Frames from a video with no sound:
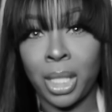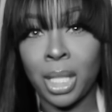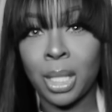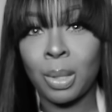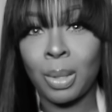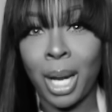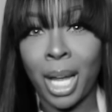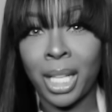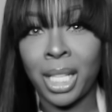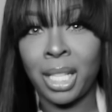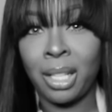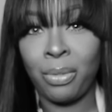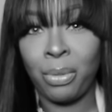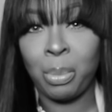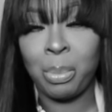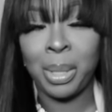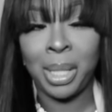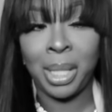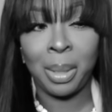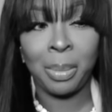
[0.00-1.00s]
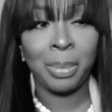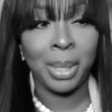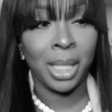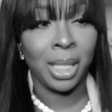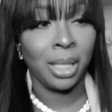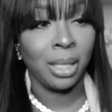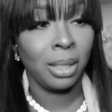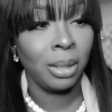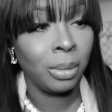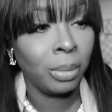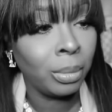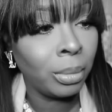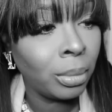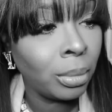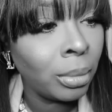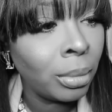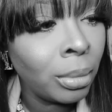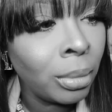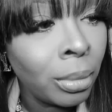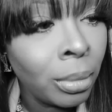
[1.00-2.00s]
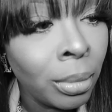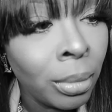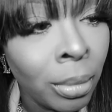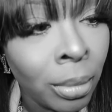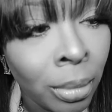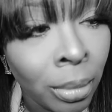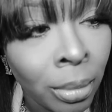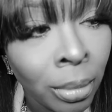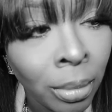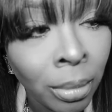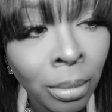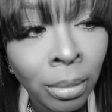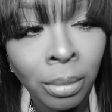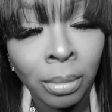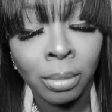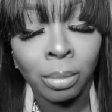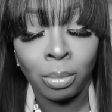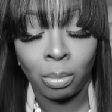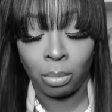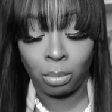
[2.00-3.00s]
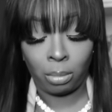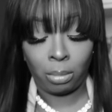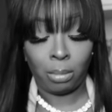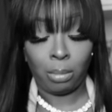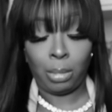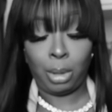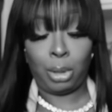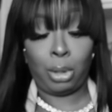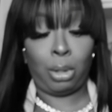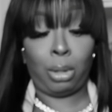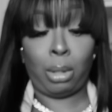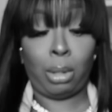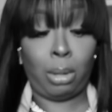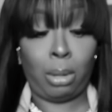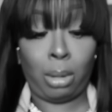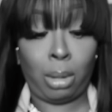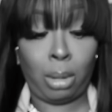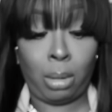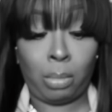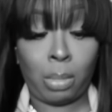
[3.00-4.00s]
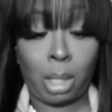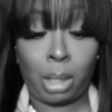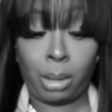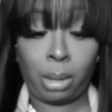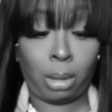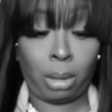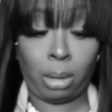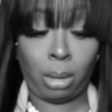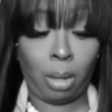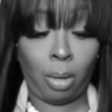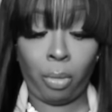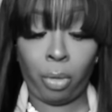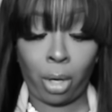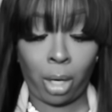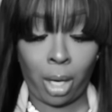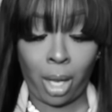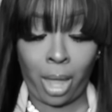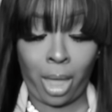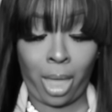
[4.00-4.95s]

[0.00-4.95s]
That's what I get for being mean. But she ain't getting my stuff.